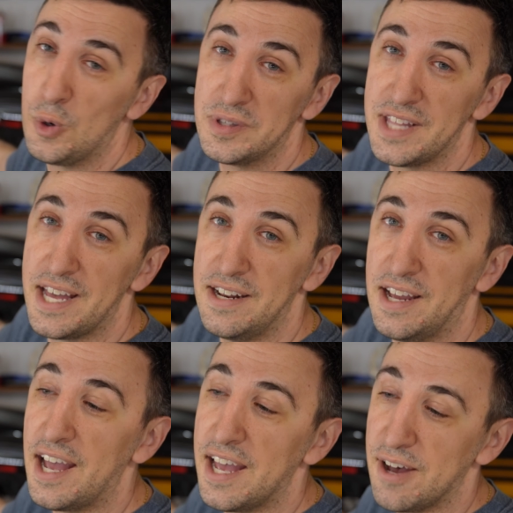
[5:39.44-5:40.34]
with that.
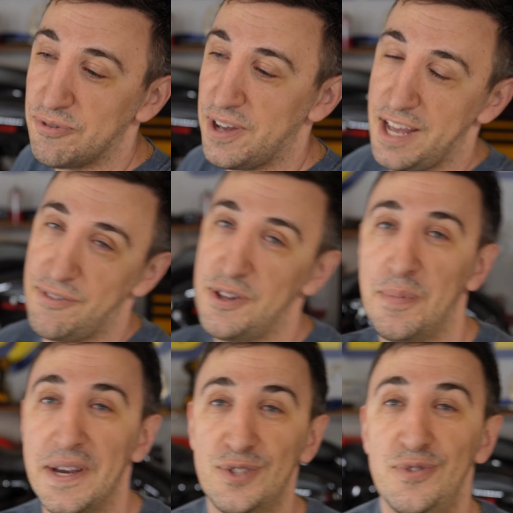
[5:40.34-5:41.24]
I have other
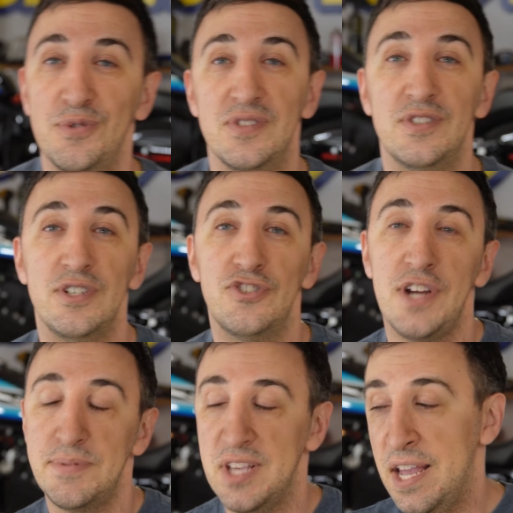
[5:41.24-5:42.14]
bikes for doing serious jobs.